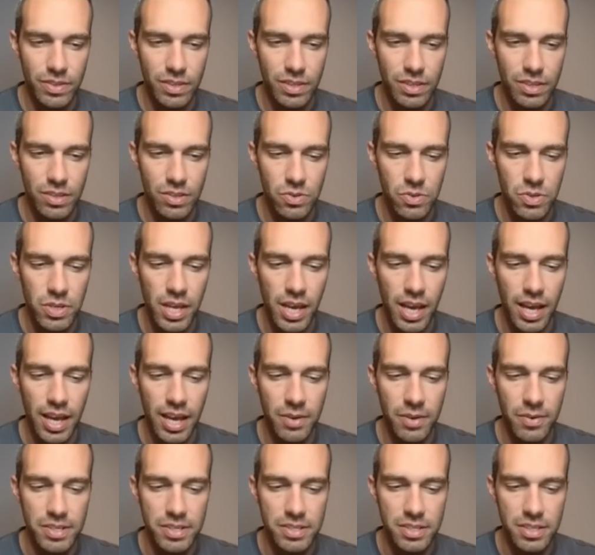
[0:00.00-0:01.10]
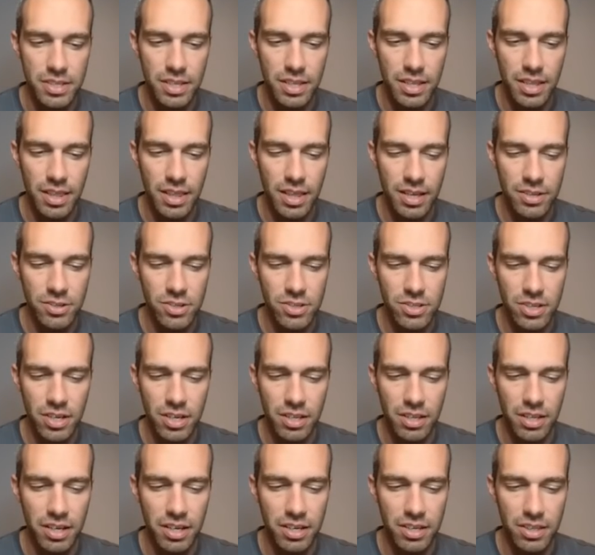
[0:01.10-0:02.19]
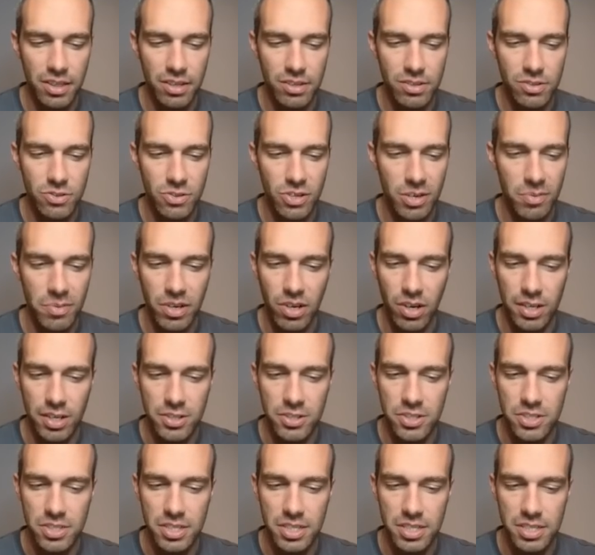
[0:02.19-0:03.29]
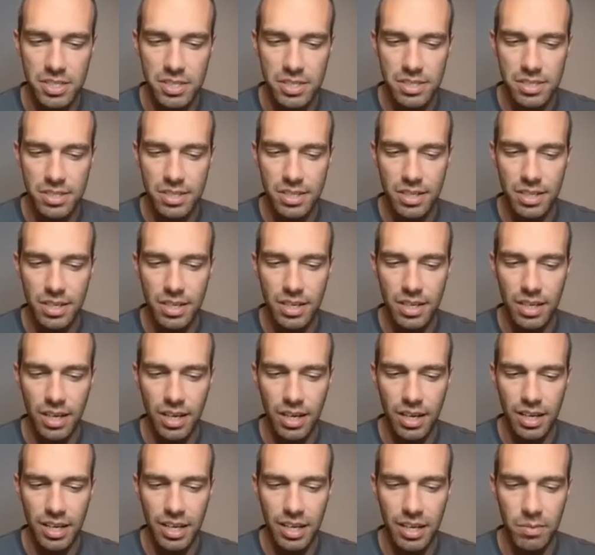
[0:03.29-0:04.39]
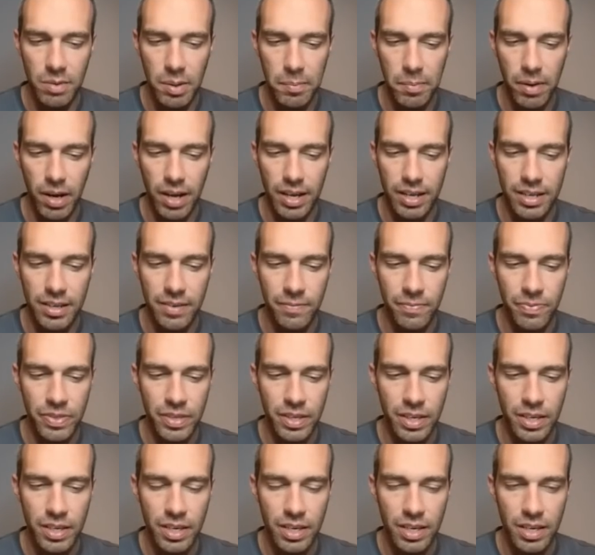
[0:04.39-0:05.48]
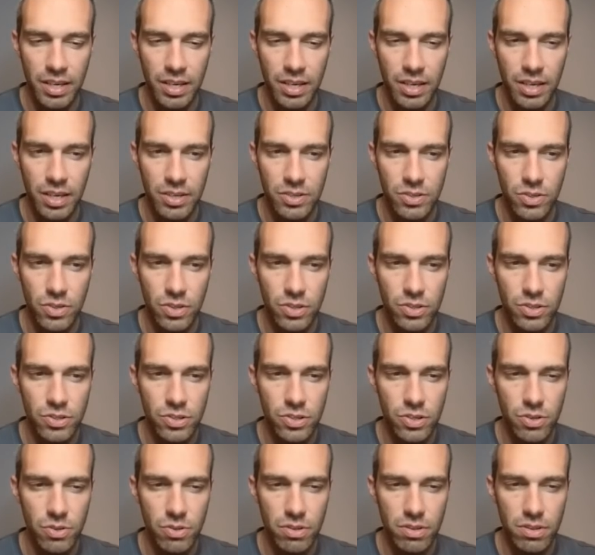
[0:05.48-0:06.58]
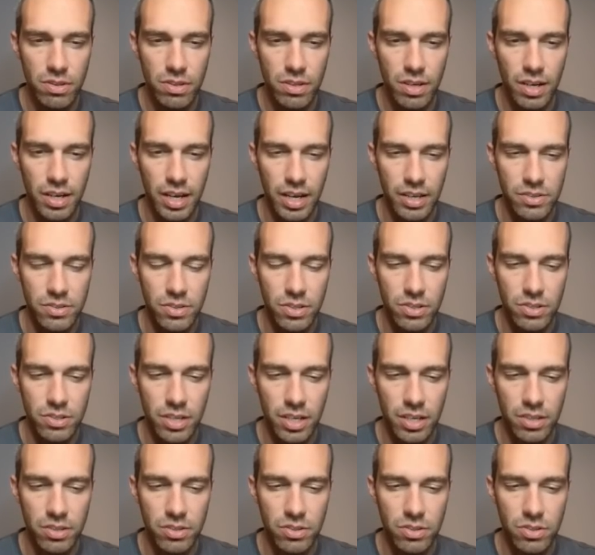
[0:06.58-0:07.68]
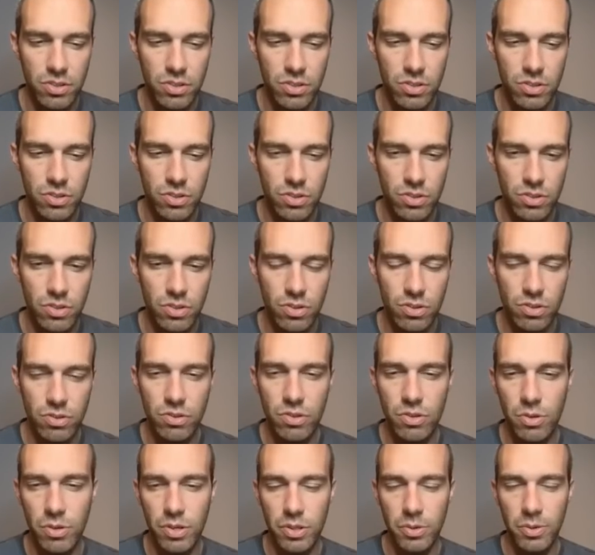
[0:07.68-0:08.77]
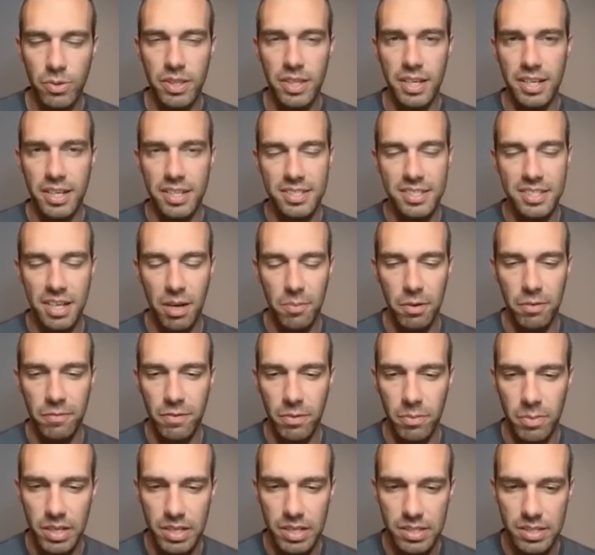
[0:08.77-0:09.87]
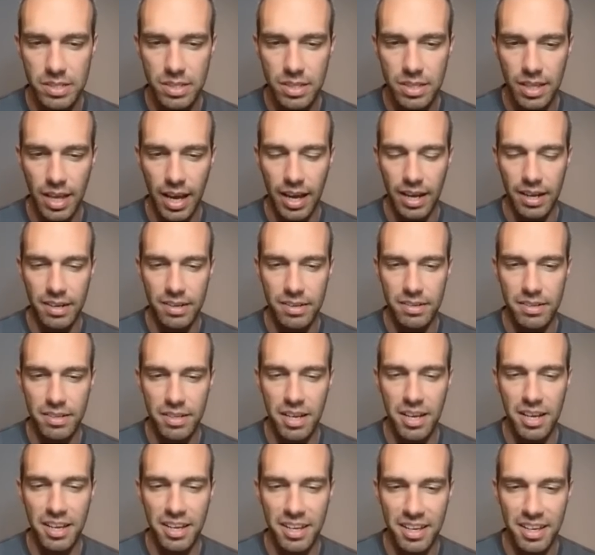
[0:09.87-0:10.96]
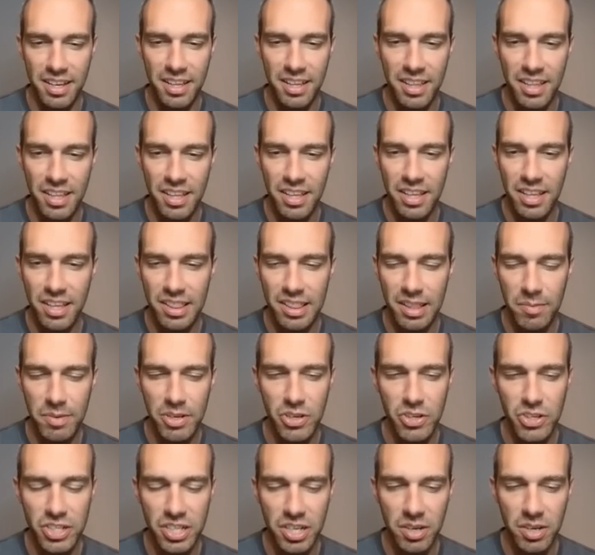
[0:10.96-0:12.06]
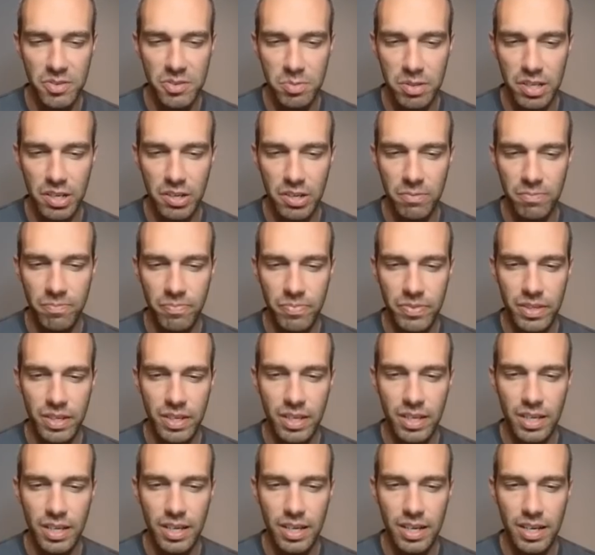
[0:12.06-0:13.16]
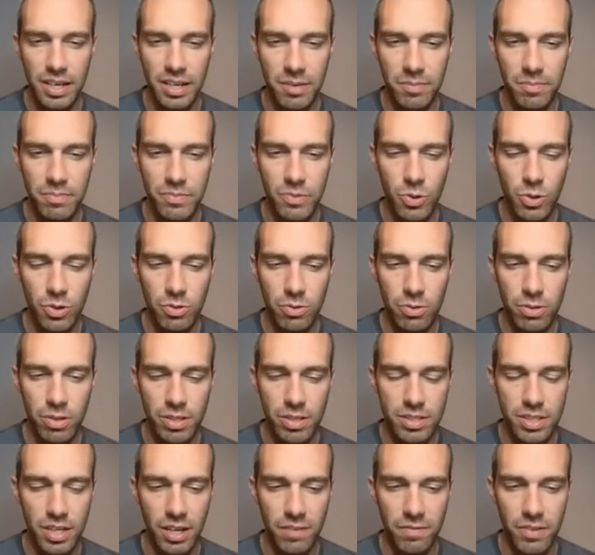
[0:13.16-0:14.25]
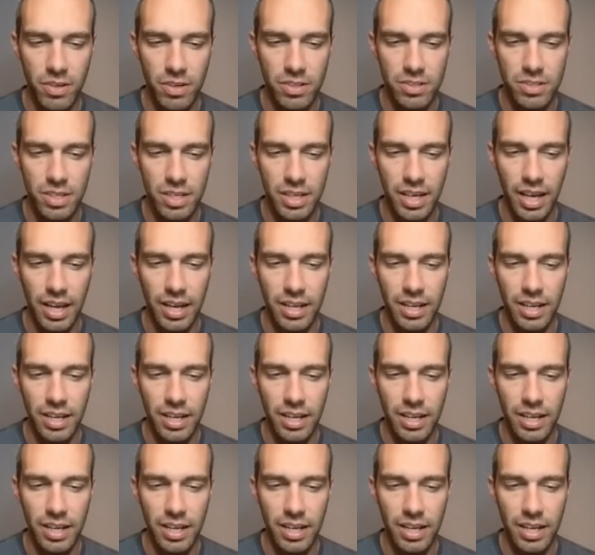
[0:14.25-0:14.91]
So yeah. Anyways, that's just kind of like stream of consciousness in my mind. So there's so there's like 2 or 3 things coming from this that let me know in your comments below. 2 or 3 things that I've noticed. Again,